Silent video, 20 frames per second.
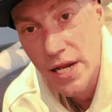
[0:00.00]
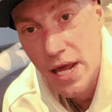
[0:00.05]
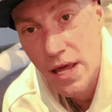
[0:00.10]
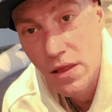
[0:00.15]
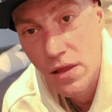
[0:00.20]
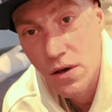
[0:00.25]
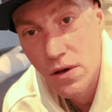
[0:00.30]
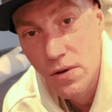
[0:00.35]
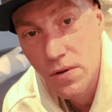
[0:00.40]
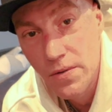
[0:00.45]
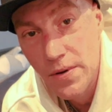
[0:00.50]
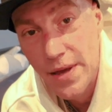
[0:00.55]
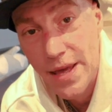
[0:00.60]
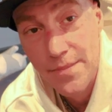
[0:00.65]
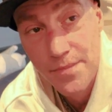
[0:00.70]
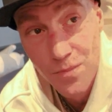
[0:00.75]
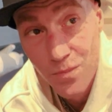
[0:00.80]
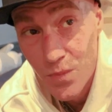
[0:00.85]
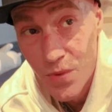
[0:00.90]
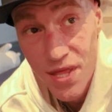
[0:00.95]
Yellow
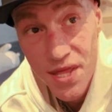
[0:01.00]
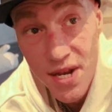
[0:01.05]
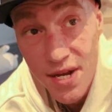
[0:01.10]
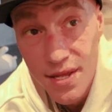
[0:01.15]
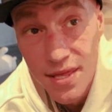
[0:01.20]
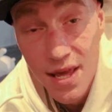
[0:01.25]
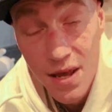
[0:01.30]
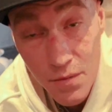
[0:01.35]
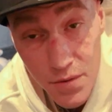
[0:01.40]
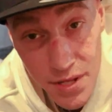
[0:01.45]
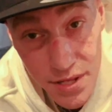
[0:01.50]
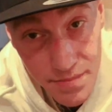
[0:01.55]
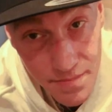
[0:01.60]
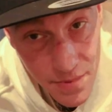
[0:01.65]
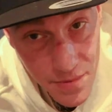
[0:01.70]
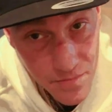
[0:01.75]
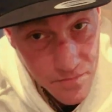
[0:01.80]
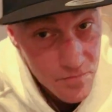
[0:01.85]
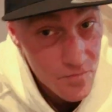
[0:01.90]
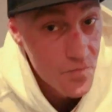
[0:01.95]
since I
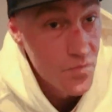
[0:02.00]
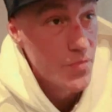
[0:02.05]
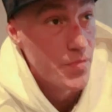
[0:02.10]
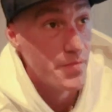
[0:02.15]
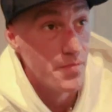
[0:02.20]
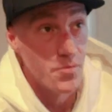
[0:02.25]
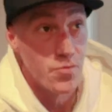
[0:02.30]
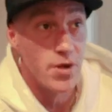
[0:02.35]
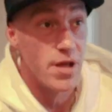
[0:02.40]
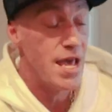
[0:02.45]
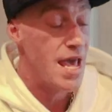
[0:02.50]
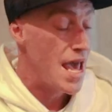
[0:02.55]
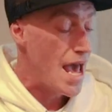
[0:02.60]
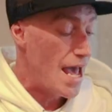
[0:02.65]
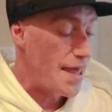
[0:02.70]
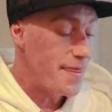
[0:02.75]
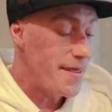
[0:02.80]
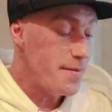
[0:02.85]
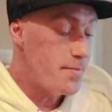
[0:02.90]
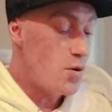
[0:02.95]

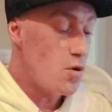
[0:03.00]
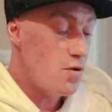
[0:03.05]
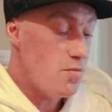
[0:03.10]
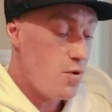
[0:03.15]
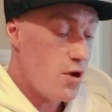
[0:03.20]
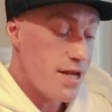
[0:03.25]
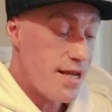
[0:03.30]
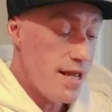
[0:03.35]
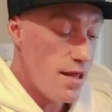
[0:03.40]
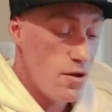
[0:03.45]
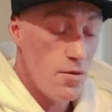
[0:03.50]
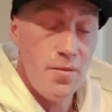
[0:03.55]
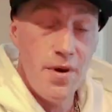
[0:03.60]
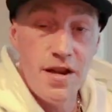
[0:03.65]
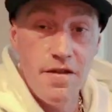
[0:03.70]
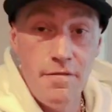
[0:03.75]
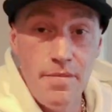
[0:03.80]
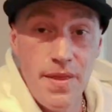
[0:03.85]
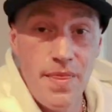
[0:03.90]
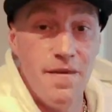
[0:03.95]
think Pokemon Yellow
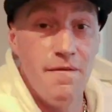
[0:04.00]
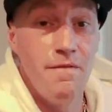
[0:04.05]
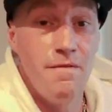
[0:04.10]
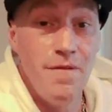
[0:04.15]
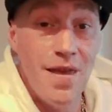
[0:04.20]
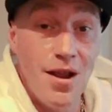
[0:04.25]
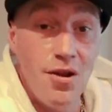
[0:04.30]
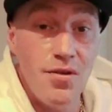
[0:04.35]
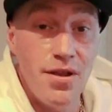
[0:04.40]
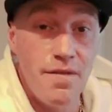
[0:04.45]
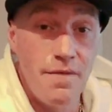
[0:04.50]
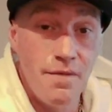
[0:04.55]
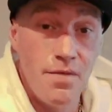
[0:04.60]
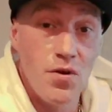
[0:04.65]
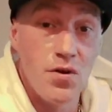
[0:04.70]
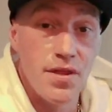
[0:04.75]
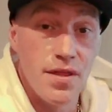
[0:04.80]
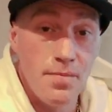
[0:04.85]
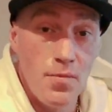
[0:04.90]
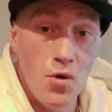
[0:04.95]
might have been the very
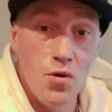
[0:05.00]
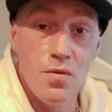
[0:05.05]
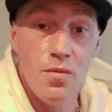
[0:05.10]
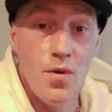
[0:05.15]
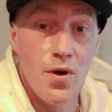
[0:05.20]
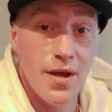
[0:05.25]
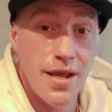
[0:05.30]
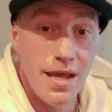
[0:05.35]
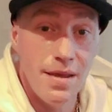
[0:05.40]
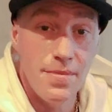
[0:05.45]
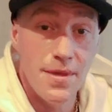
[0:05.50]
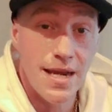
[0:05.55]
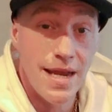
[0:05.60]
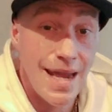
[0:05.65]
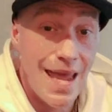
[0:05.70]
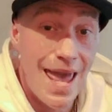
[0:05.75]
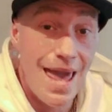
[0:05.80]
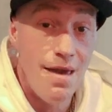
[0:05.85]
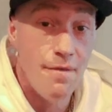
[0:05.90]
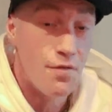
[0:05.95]
first Pokemon game that
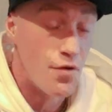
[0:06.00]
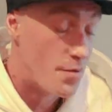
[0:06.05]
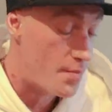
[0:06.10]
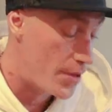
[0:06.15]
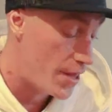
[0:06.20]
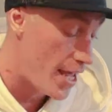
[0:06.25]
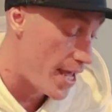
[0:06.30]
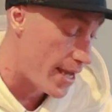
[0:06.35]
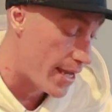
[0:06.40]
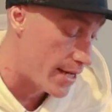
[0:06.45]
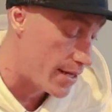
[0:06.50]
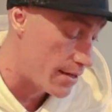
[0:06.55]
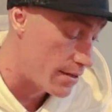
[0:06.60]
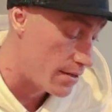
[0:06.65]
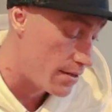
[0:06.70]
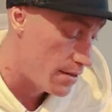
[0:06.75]
I ever played.